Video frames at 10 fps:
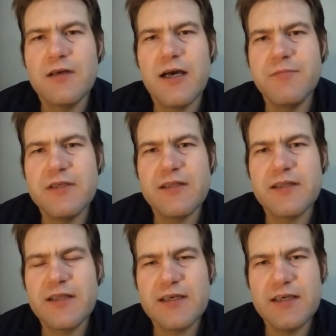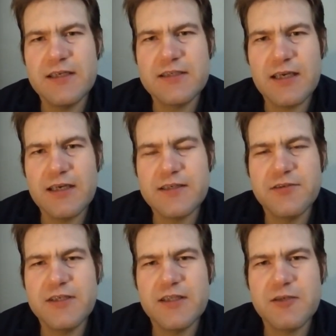I mean, the thing is, and
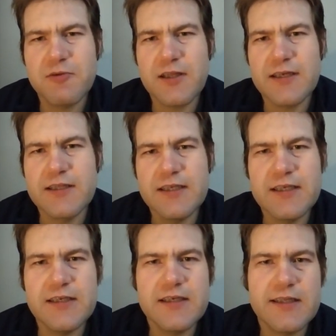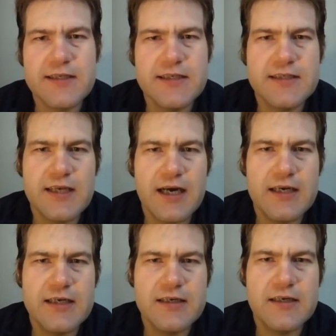you see this with like the eat clean
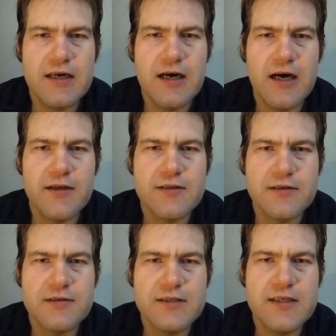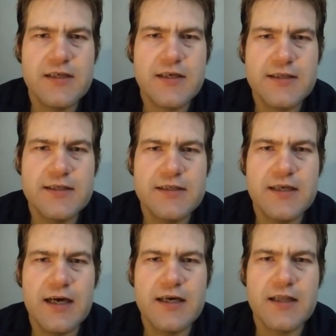diet, uh, the eat clean
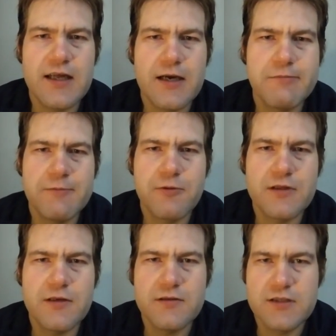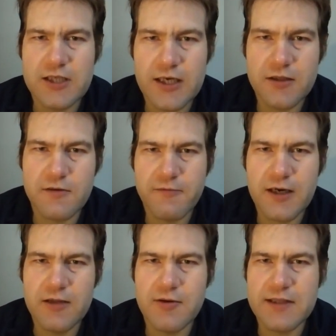diet. A lot of people that say they're
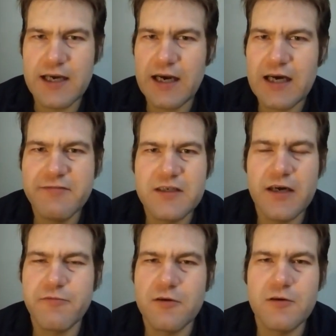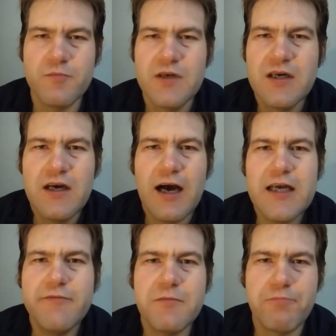following that. I've never.
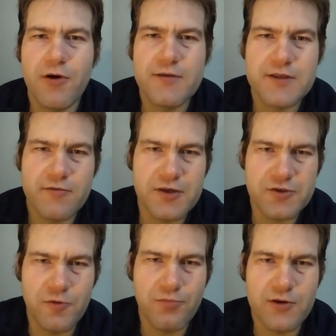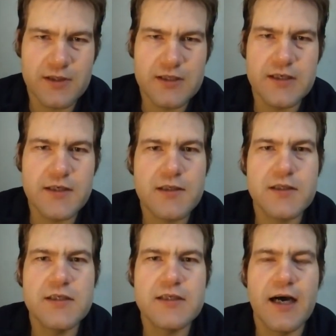I even bought the original book, The Eat
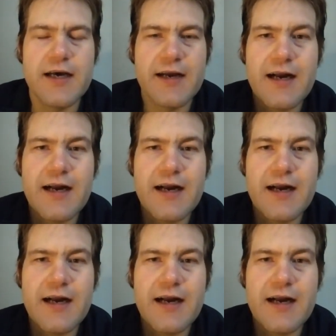Clean Diet.